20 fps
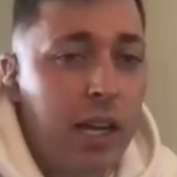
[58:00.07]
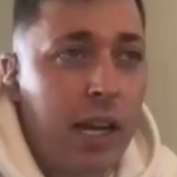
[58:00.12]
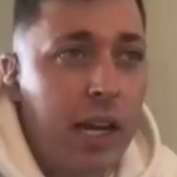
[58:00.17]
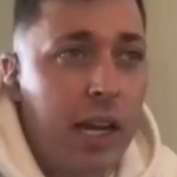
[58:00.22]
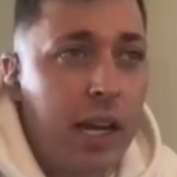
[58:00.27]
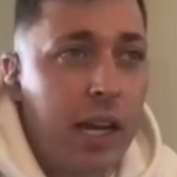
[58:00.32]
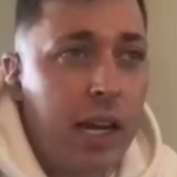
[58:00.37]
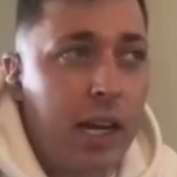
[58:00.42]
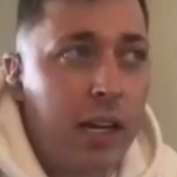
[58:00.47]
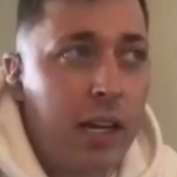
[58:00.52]

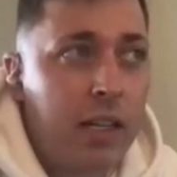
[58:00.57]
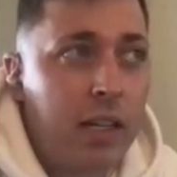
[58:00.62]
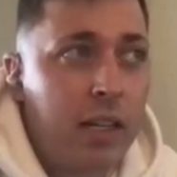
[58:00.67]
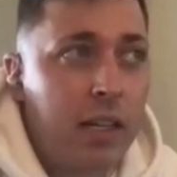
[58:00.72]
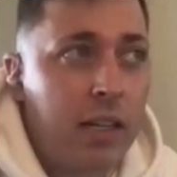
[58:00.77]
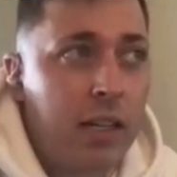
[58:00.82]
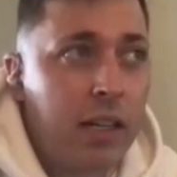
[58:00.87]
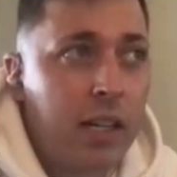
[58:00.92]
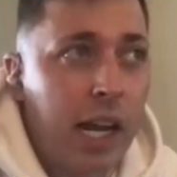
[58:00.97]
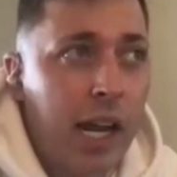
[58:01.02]

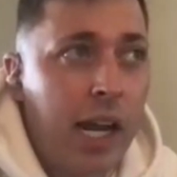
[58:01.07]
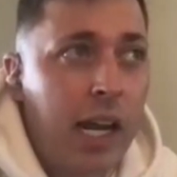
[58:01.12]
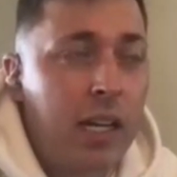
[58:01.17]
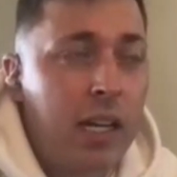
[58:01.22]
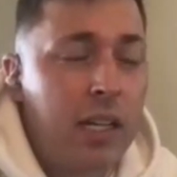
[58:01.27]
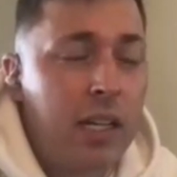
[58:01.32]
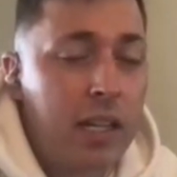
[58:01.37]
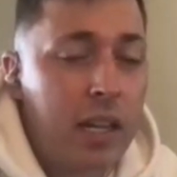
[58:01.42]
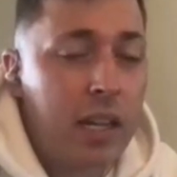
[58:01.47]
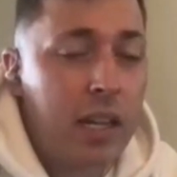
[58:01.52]
in
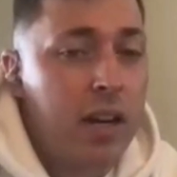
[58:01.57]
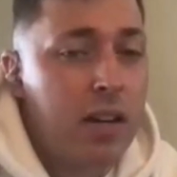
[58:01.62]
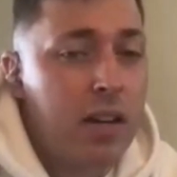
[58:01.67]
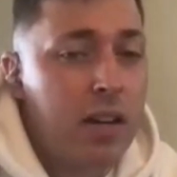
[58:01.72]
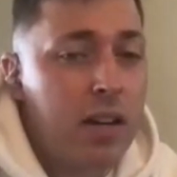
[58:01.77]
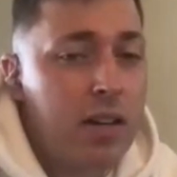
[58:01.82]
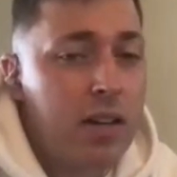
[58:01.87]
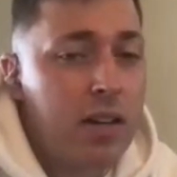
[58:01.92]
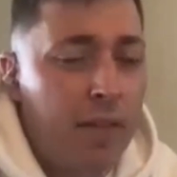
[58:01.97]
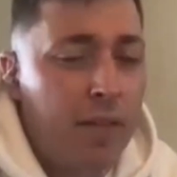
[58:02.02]
years
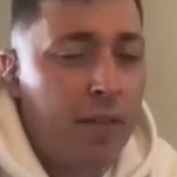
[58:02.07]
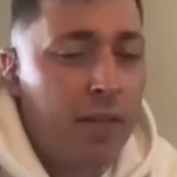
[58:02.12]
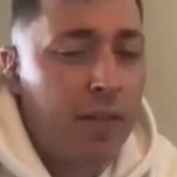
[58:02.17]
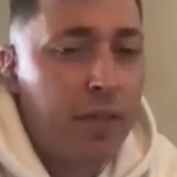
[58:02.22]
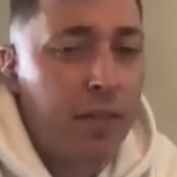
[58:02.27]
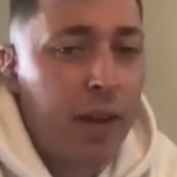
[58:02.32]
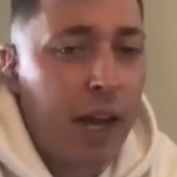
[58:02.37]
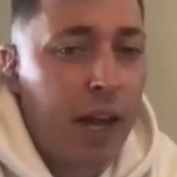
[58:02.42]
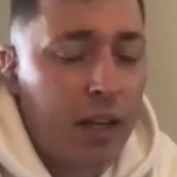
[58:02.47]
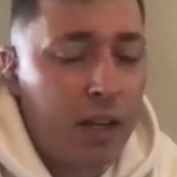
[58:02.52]
to have a
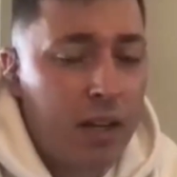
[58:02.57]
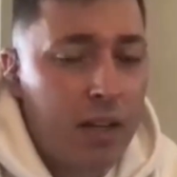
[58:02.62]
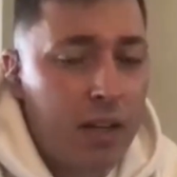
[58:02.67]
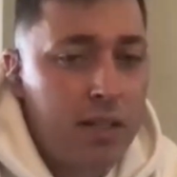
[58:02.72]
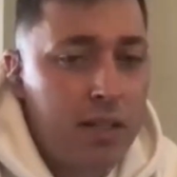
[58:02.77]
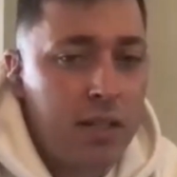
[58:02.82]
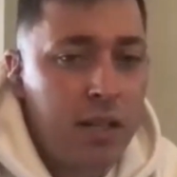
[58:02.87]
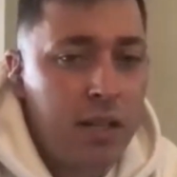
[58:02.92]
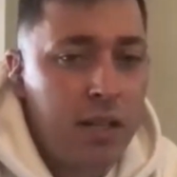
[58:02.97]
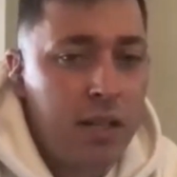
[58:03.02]
flat
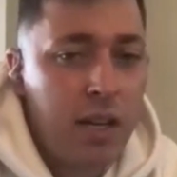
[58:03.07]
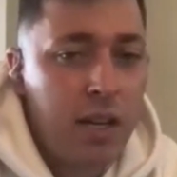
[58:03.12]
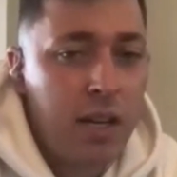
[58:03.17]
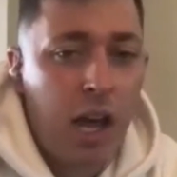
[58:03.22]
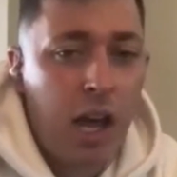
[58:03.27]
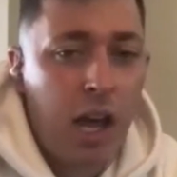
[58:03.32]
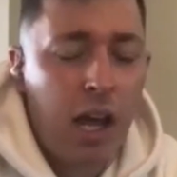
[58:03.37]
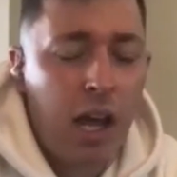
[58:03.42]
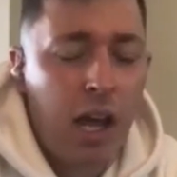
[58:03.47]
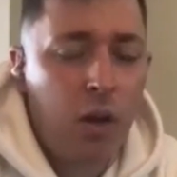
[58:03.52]
because
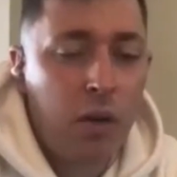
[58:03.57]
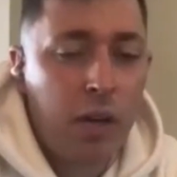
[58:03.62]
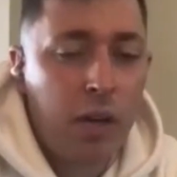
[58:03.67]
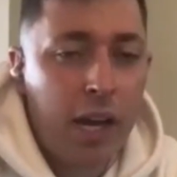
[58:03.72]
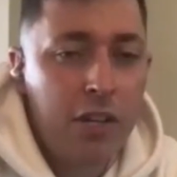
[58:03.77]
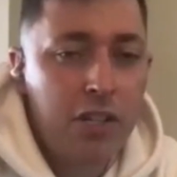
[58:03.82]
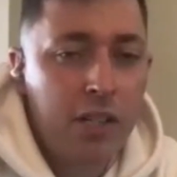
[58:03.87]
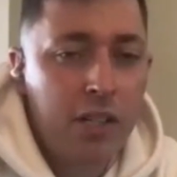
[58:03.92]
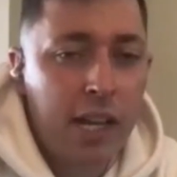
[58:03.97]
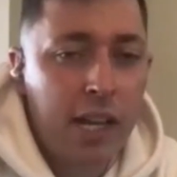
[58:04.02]
a
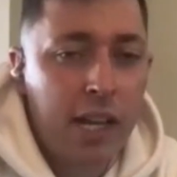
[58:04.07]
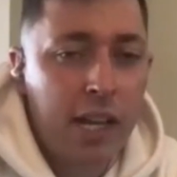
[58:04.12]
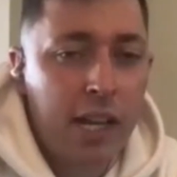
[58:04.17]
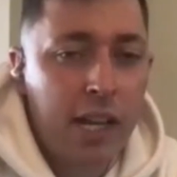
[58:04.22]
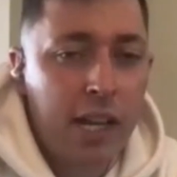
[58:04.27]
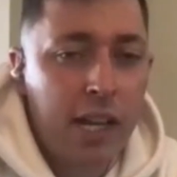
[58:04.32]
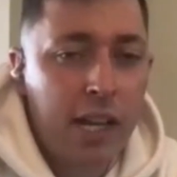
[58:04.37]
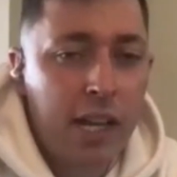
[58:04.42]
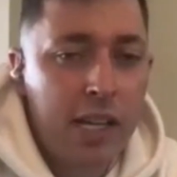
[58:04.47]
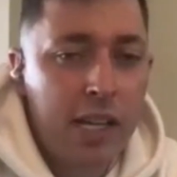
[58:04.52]
location gets it
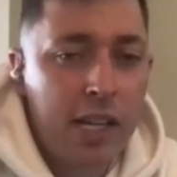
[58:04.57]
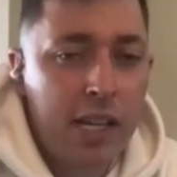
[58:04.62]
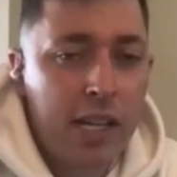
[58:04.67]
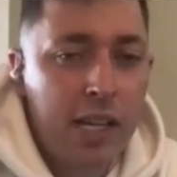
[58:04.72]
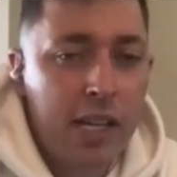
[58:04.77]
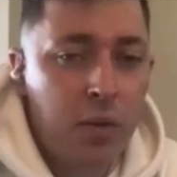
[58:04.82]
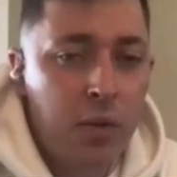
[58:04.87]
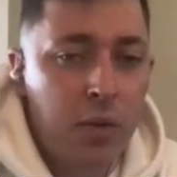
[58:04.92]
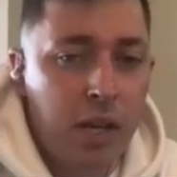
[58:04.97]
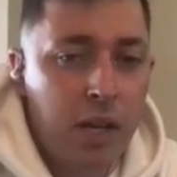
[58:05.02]
for 2
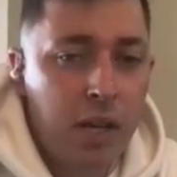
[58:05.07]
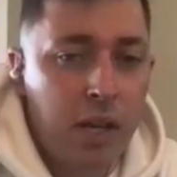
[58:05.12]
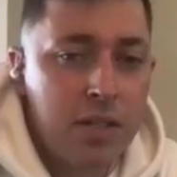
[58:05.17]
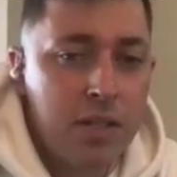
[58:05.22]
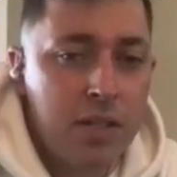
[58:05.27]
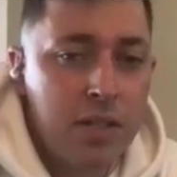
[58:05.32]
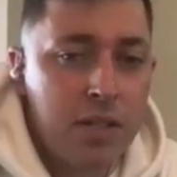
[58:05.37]
years.